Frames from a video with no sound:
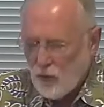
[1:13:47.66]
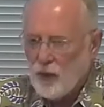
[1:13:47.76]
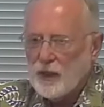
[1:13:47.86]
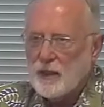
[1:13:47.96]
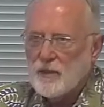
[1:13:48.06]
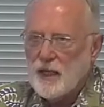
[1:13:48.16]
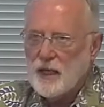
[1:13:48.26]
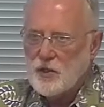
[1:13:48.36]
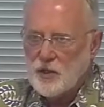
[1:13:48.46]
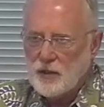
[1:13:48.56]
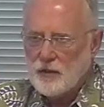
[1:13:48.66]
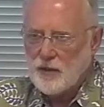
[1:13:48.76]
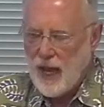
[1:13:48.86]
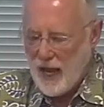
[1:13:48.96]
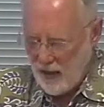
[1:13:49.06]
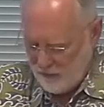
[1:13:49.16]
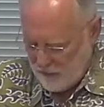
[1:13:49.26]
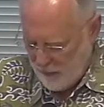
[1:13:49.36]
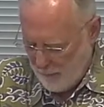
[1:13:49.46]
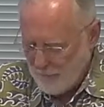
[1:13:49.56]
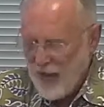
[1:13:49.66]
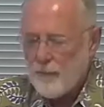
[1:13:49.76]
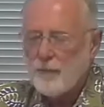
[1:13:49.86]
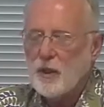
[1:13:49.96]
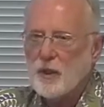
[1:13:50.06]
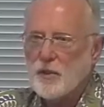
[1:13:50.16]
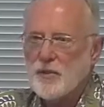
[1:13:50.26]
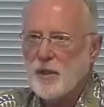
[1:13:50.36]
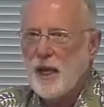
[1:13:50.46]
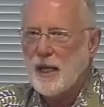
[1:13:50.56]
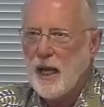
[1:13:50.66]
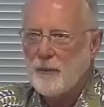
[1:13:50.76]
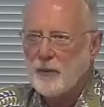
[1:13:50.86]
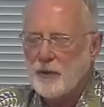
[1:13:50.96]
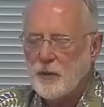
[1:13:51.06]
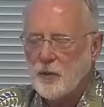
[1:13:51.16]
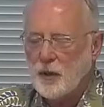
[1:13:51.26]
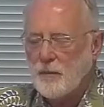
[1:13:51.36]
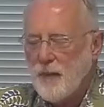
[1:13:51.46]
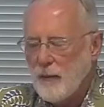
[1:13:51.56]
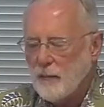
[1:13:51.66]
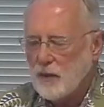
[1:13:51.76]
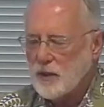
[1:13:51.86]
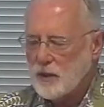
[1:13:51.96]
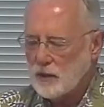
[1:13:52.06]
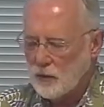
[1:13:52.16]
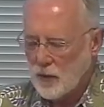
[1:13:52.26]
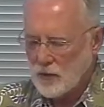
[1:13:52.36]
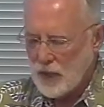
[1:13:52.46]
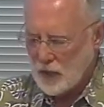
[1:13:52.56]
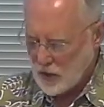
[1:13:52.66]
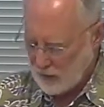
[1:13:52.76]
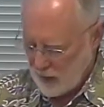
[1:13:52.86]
organizations have members, and I put the word members in quotation